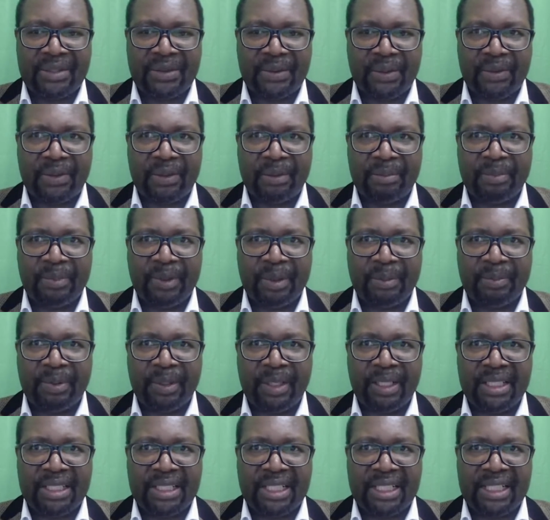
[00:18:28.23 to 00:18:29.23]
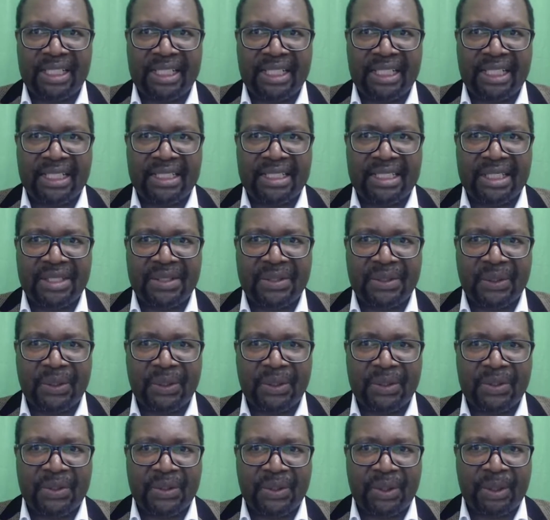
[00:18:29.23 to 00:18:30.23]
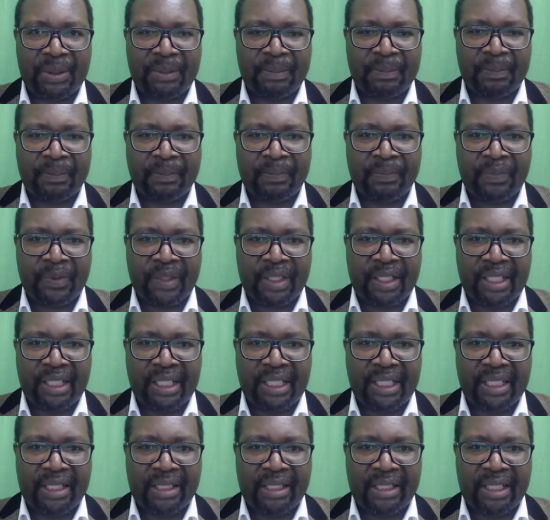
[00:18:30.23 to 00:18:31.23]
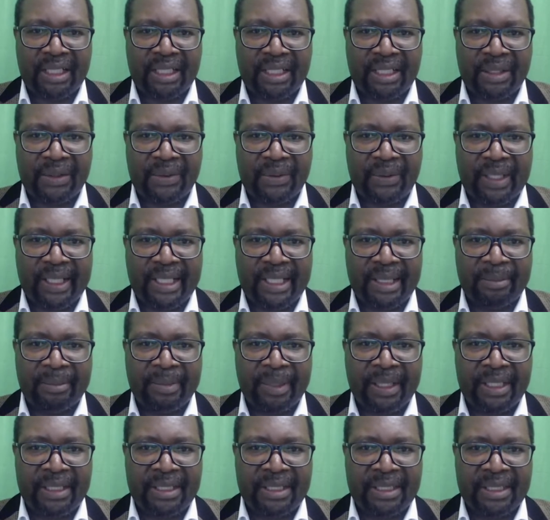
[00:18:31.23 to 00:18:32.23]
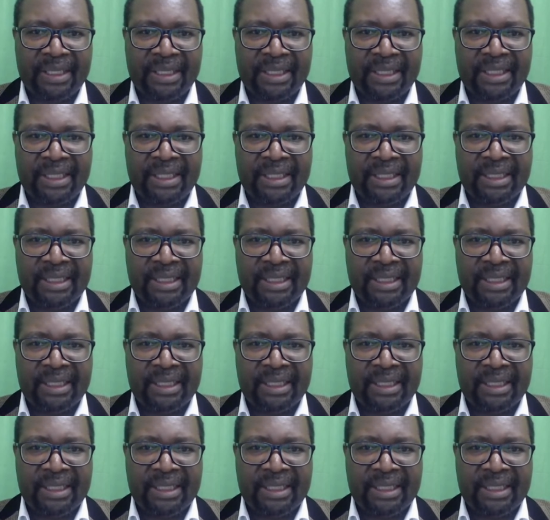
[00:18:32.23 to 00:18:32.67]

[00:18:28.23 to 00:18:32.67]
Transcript: So the police clearance is also a requirement.